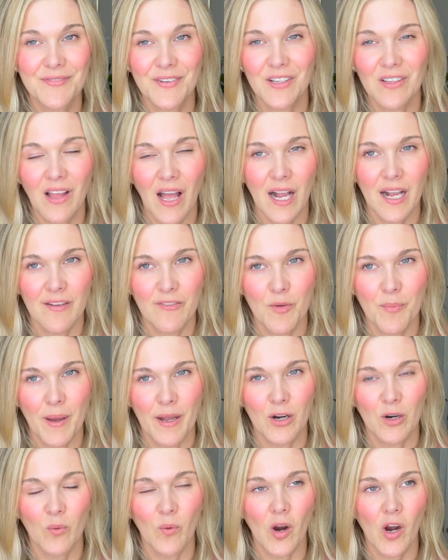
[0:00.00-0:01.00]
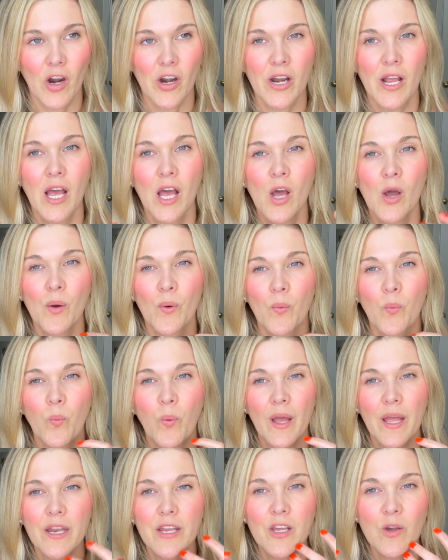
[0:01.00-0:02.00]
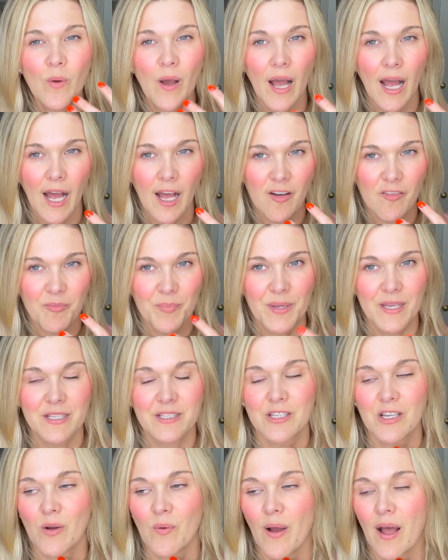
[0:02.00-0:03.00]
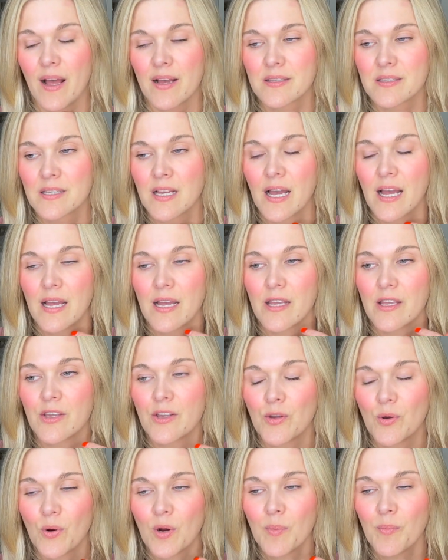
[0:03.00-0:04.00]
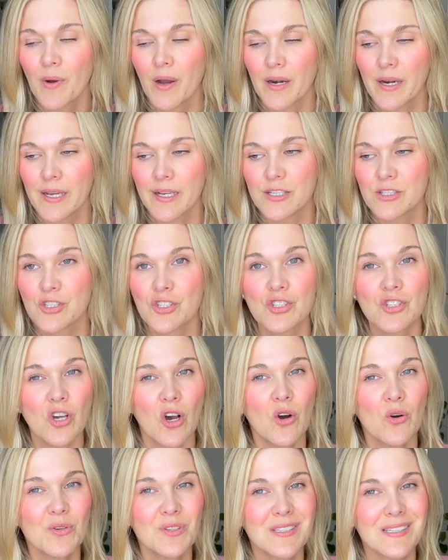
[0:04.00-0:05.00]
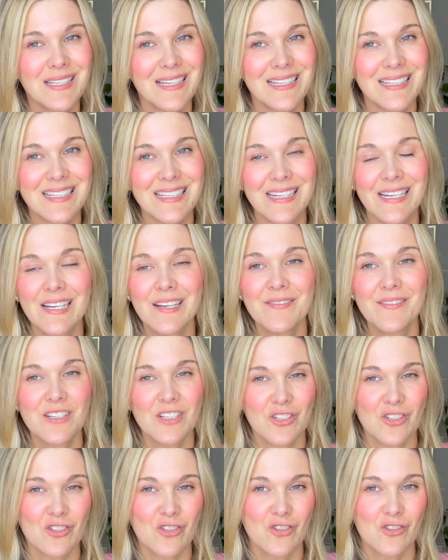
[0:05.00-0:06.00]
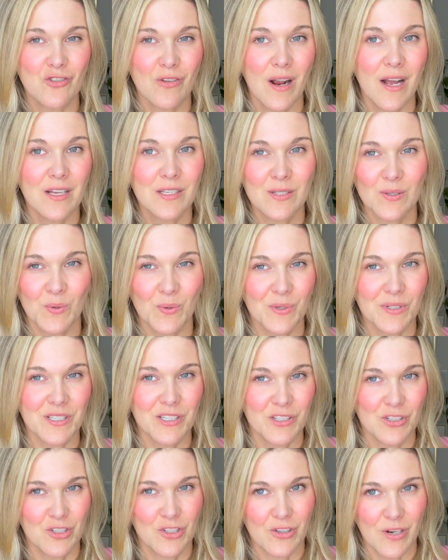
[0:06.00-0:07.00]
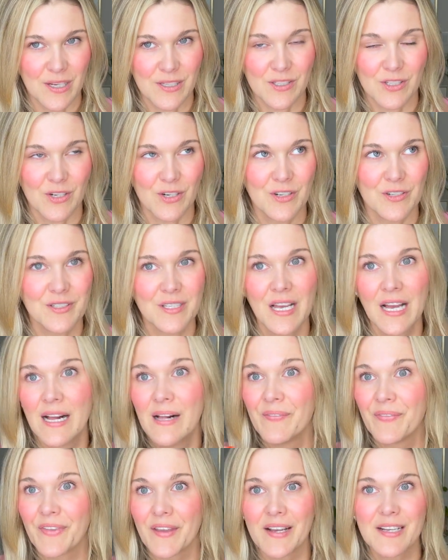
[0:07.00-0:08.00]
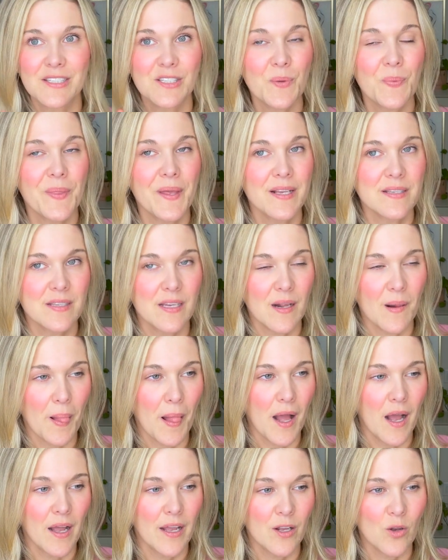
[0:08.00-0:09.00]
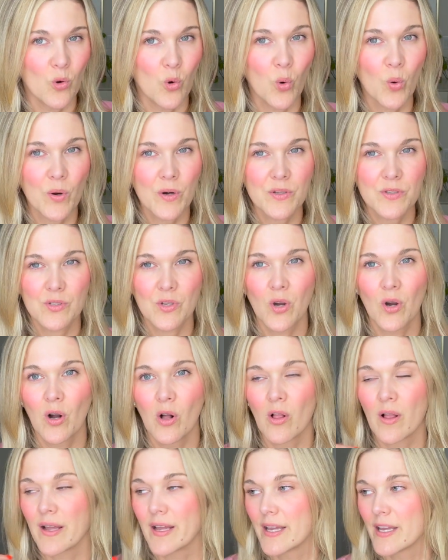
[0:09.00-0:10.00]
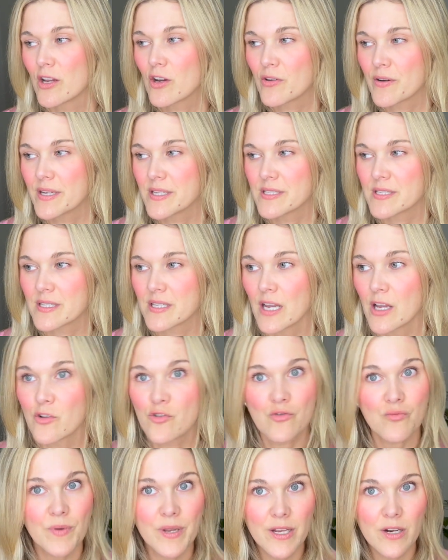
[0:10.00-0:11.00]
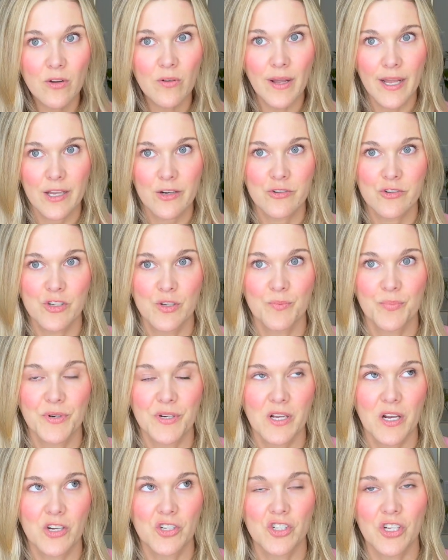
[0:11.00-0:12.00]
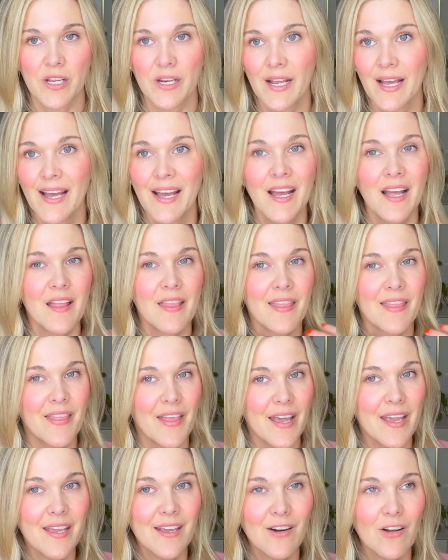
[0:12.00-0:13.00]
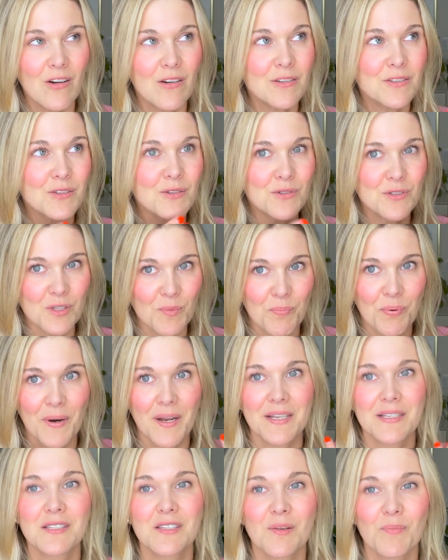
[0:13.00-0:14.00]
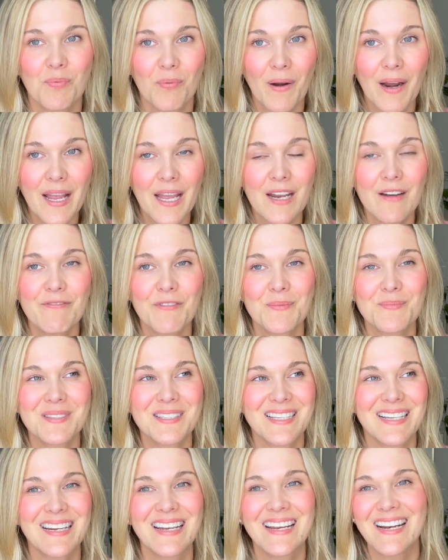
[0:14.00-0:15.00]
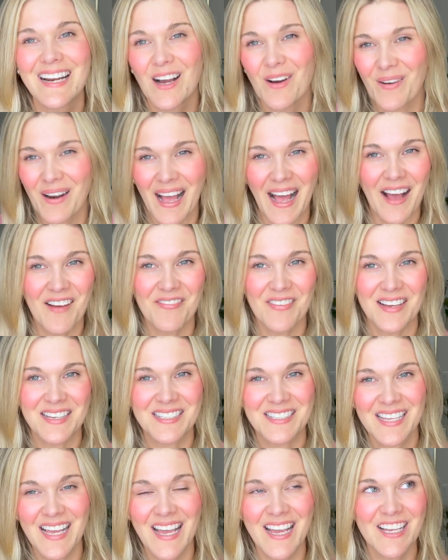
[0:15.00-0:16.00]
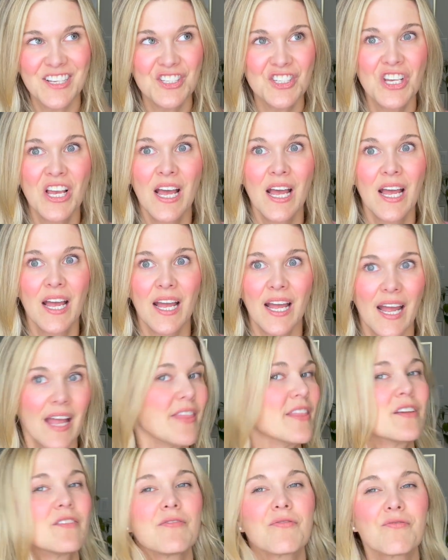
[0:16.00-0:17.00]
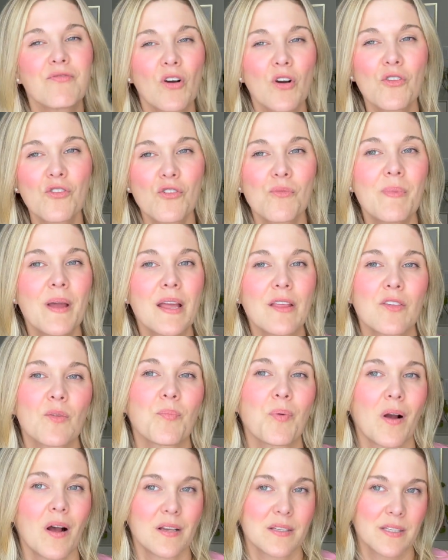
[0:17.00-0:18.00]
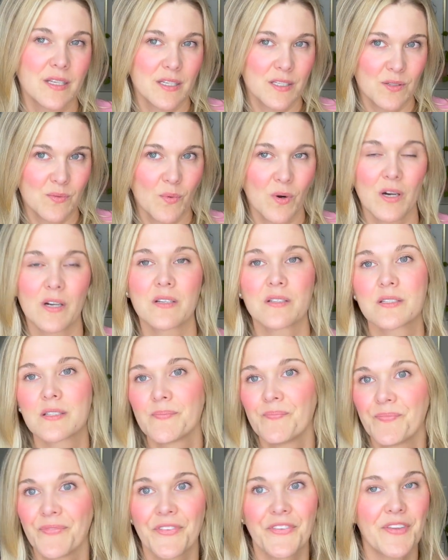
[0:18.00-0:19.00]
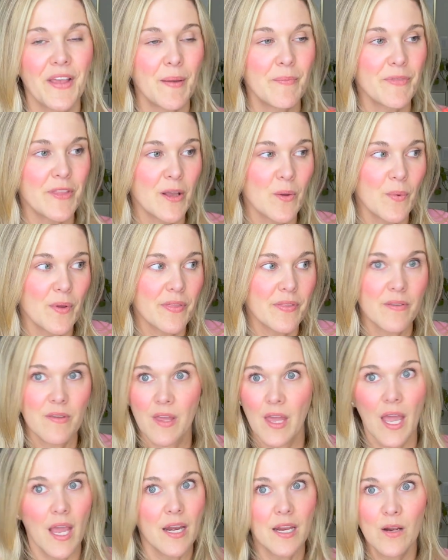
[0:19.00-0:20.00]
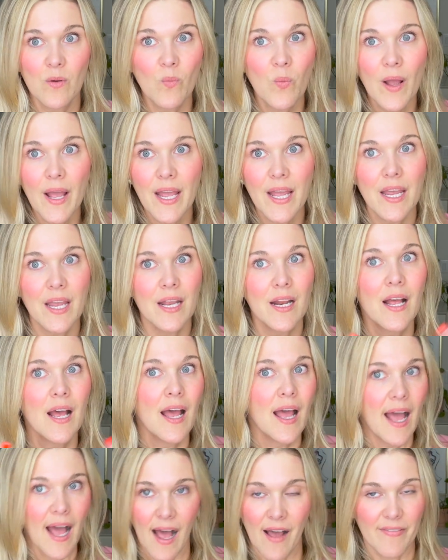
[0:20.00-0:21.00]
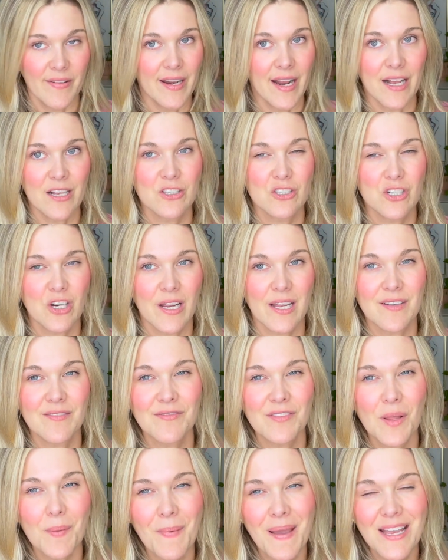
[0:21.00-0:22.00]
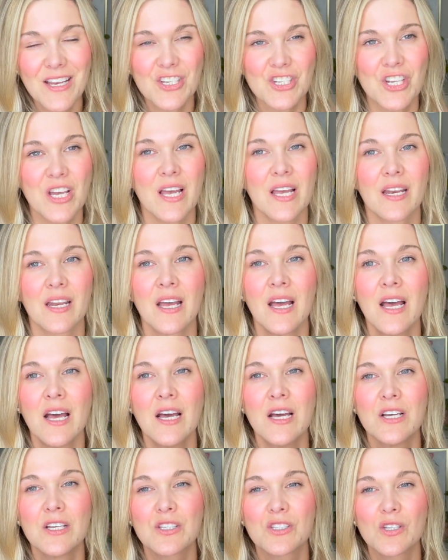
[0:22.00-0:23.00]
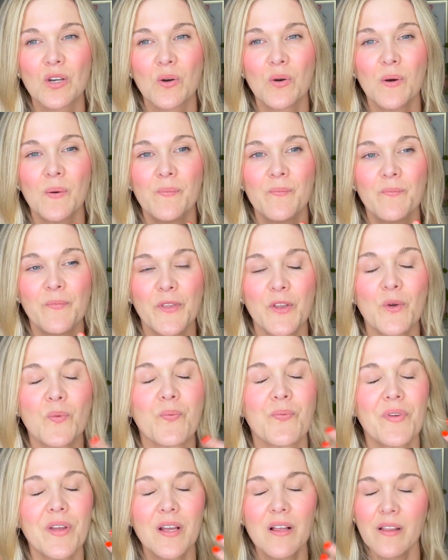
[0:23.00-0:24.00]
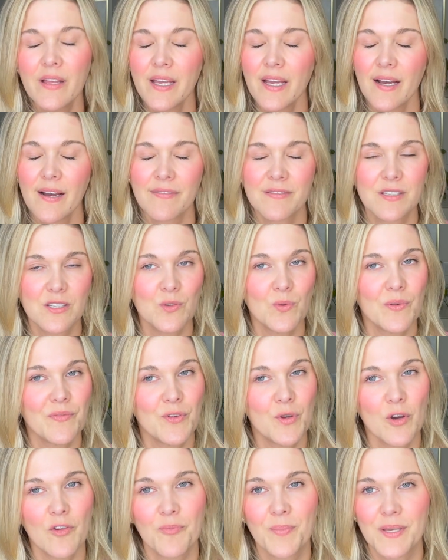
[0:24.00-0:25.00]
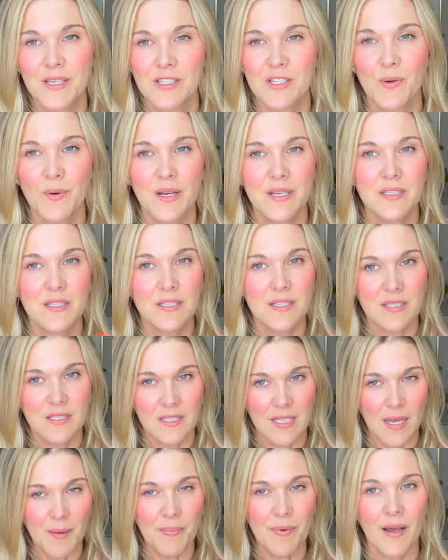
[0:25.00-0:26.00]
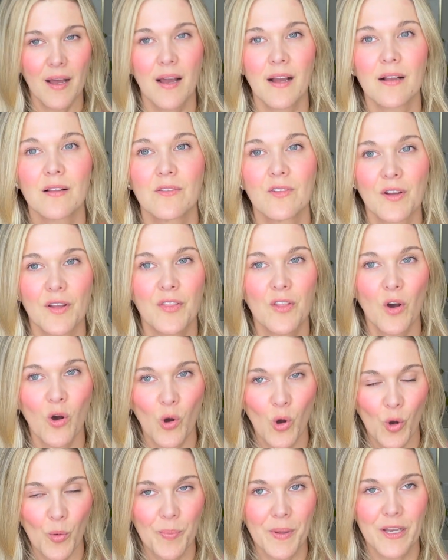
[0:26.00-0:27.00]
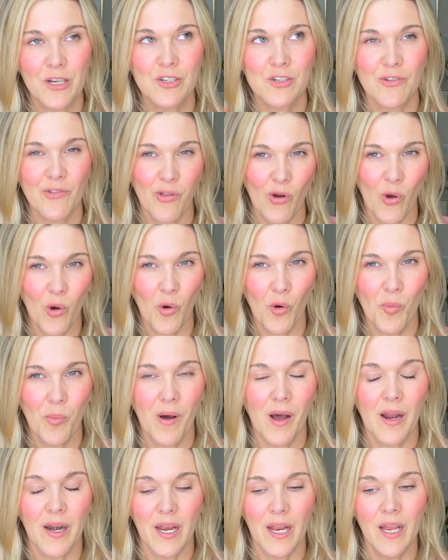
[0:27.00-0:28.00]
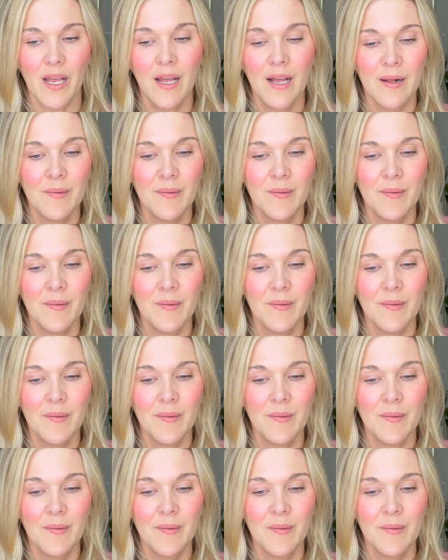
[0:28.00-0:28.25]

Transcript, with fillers: for lack of a better word. When you have PCOS, your body is so sensitive to stress or to stressors. And so things like high cortisol, increased adrenal androgen production, they can also suppress the brain from sending out FSH and then further make the process worse. Same thing with gaining weight, having extra inflammation. So you really have to, if you have PCOS, step back, look at the whole picture, the whole body,